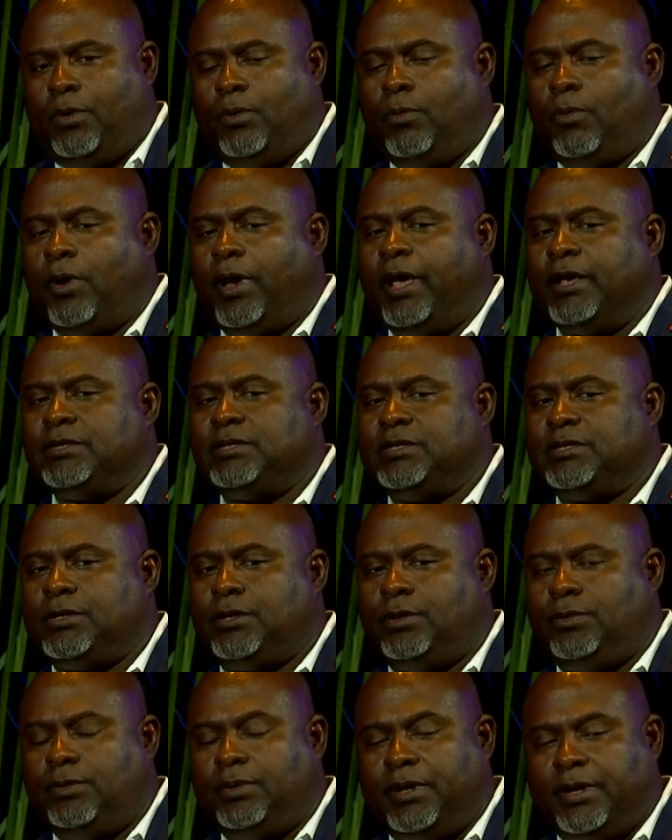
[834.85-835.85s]
who were
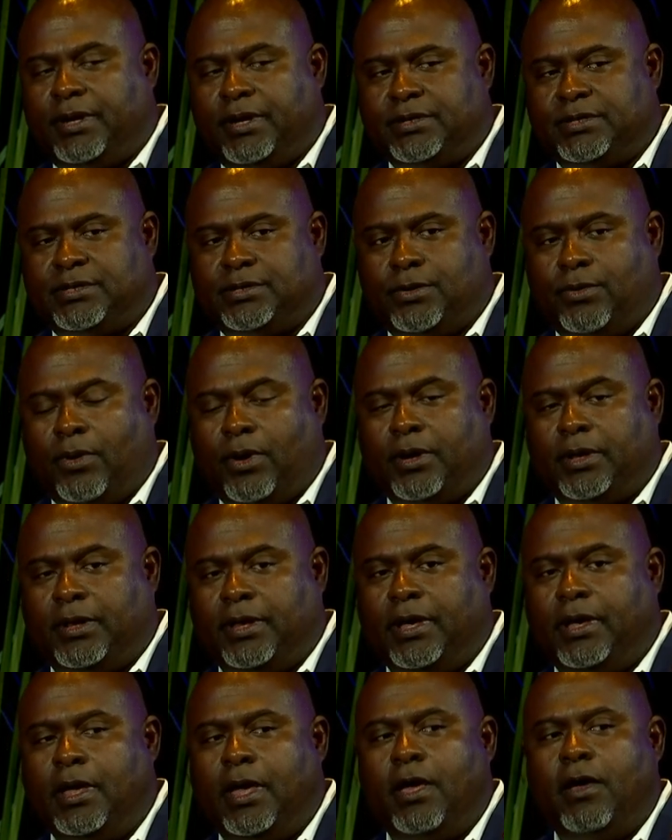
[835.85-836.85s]
excluded
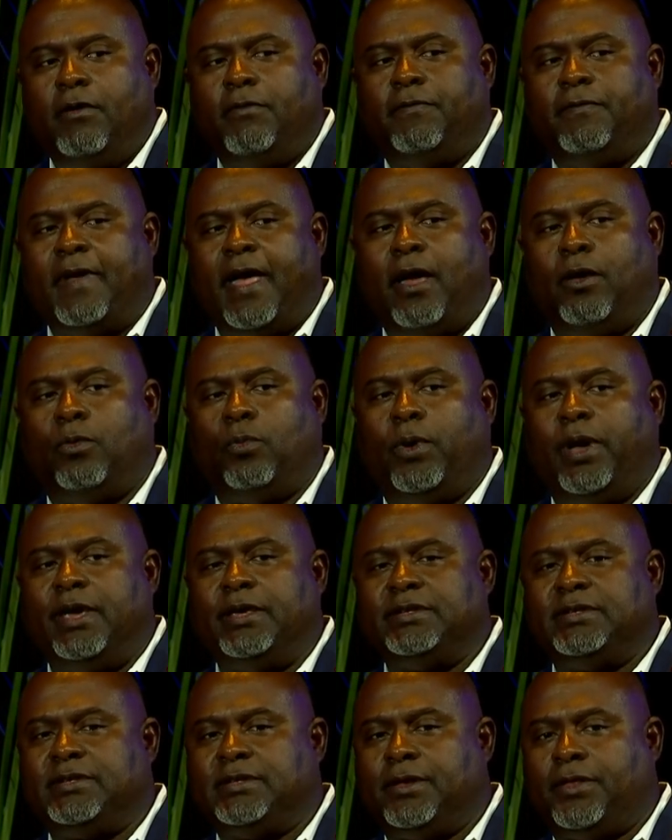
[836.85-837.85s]
historically found
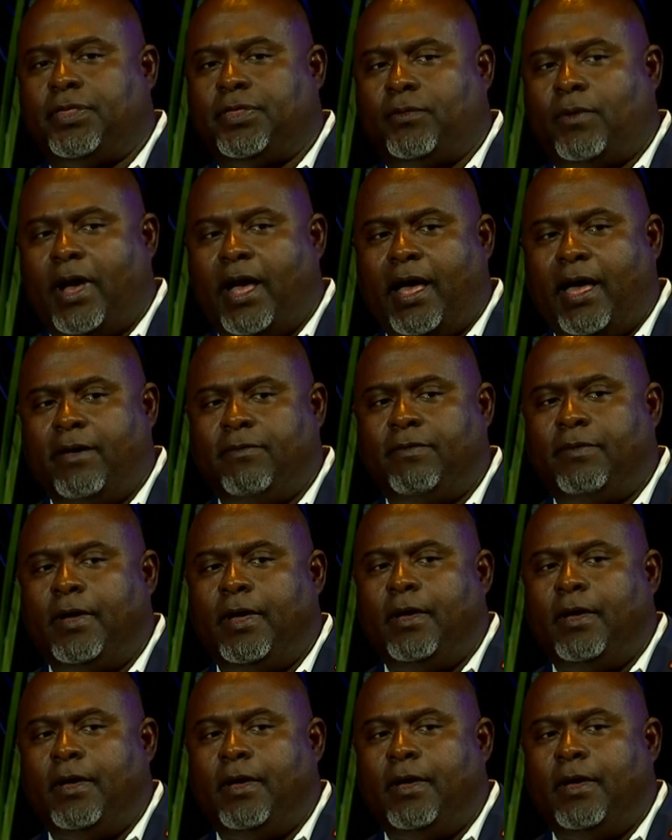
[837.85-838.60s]
ways to thrive,